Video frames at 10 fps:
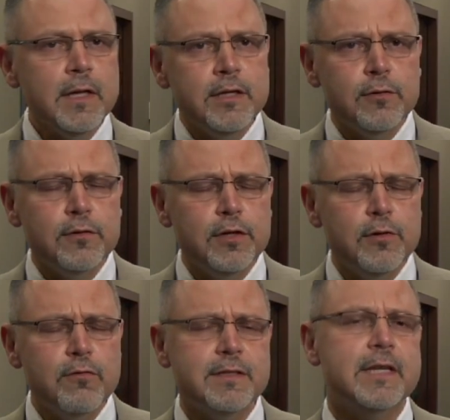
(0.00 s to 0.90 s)
into the
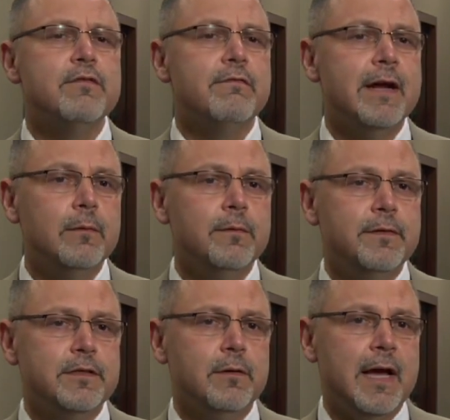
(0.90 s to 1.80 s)
uterus and directly
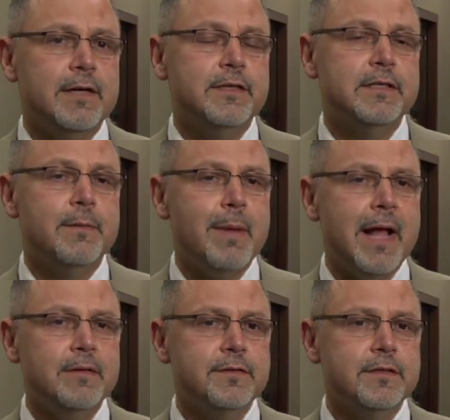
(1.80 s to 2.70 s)
visualize these
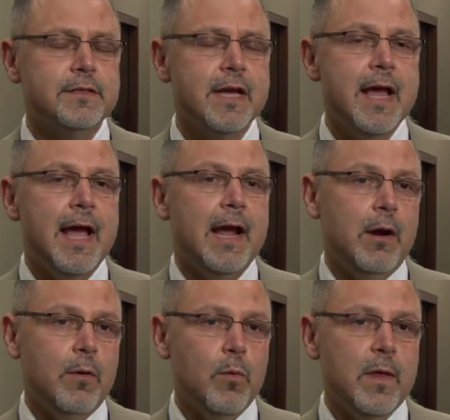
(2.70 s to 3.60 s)
imbalances,
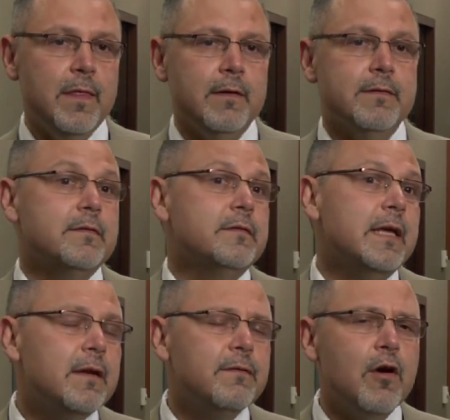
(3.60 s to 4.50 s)
and with a
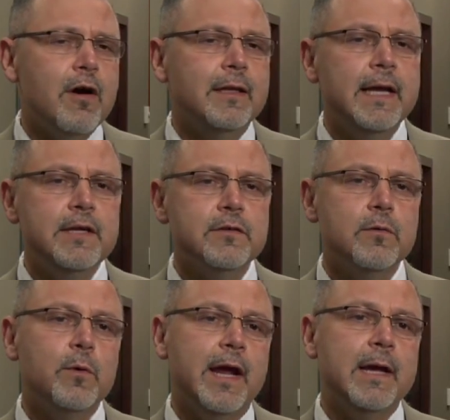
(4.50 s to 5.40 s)
state-of-the-art
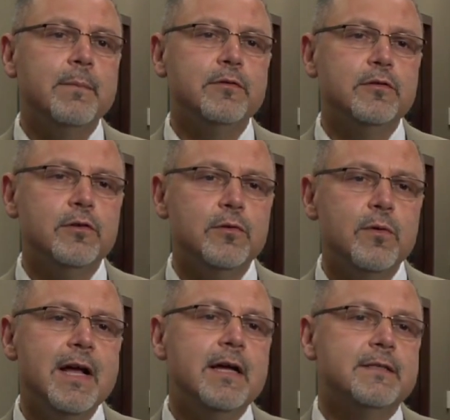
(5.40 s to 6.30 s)
laser we're able
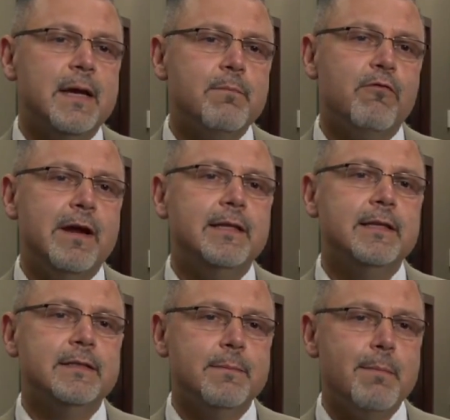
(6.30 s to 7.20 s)
to separate
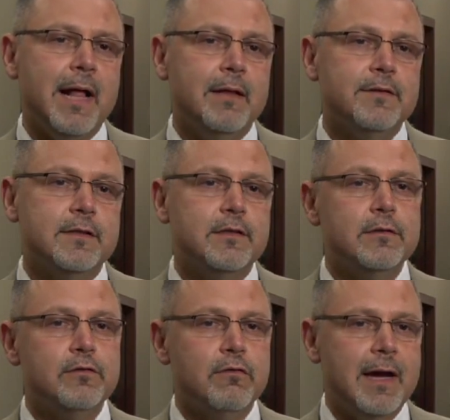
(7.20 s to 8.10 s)
this imbalance
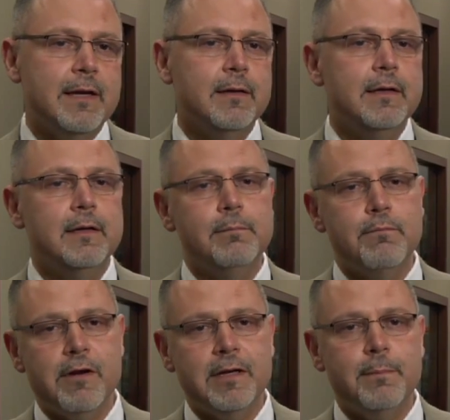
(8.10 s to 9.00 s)
to try to
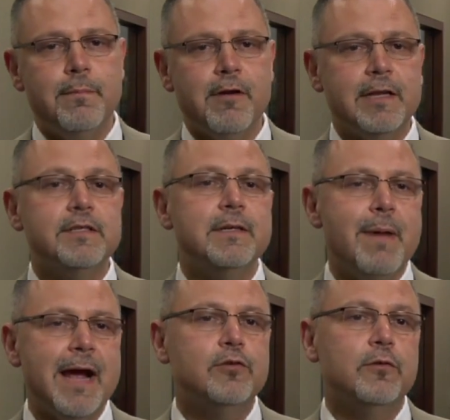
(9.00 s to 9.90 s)
bring the pregnancy
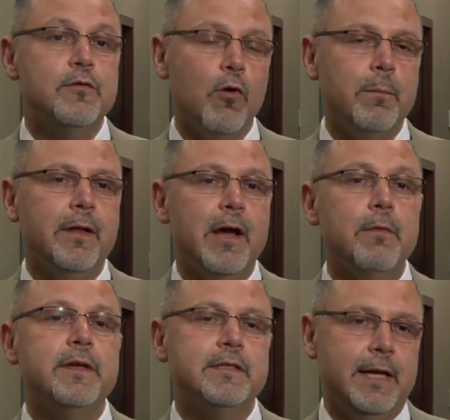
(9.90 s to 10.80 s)
back to a normal,
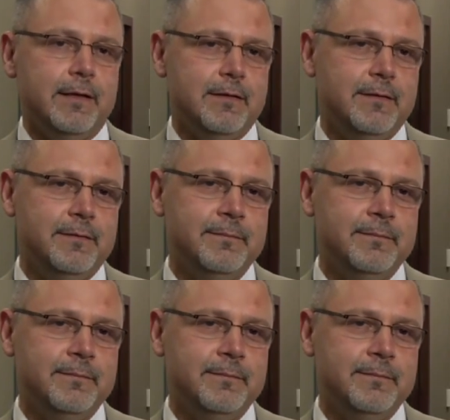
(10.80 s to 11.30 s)
healthy state.